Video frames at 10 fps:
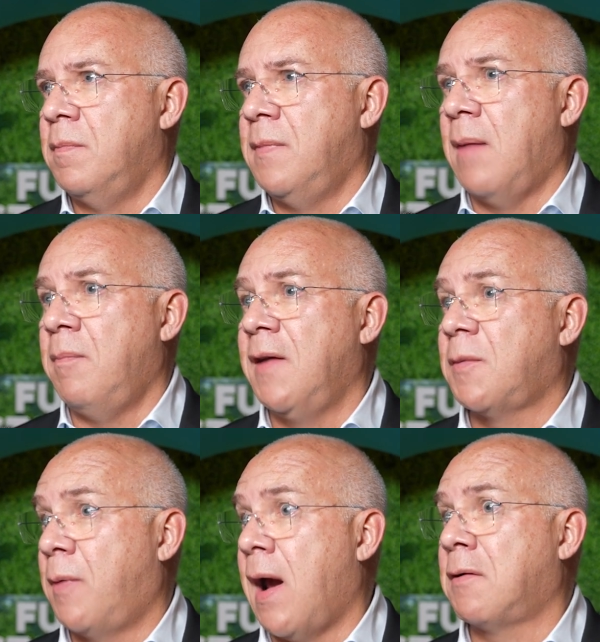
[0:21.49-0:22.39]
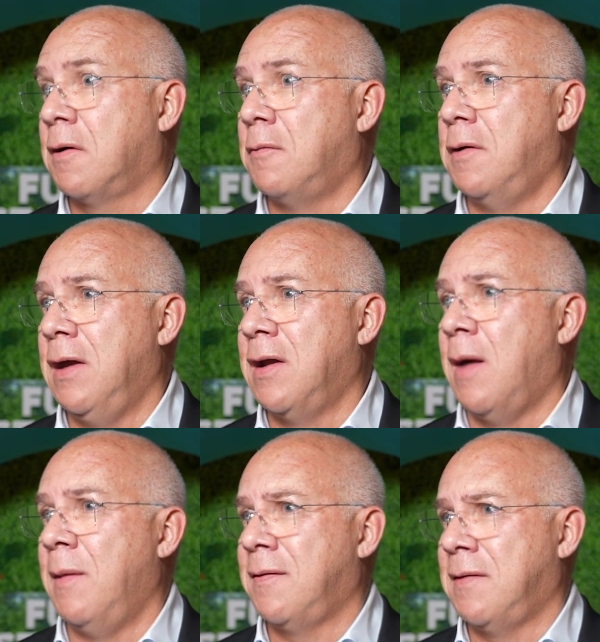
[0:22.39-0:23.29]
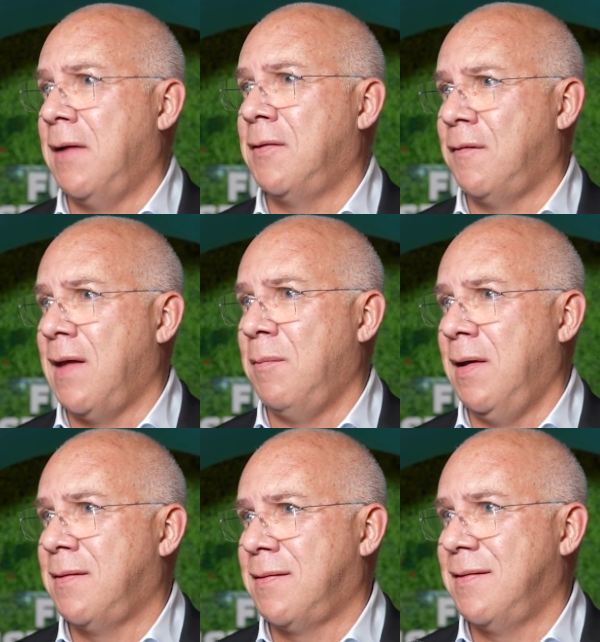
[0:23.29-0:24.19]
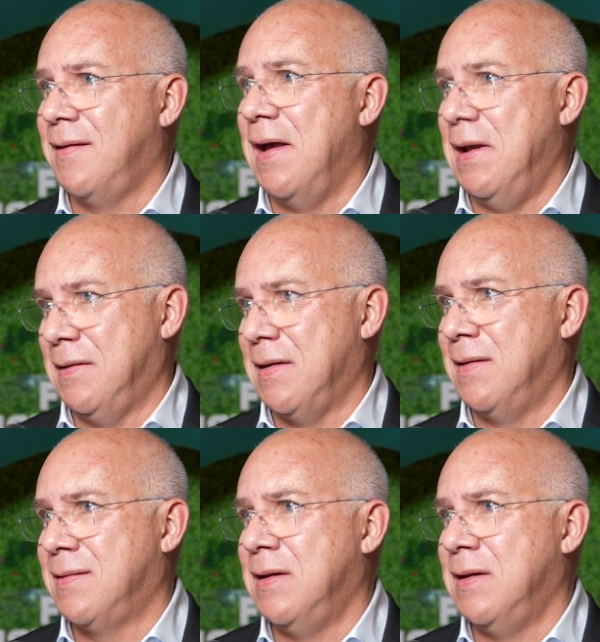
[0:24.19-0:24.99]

that makes practical and economic sense, if that makes any sense.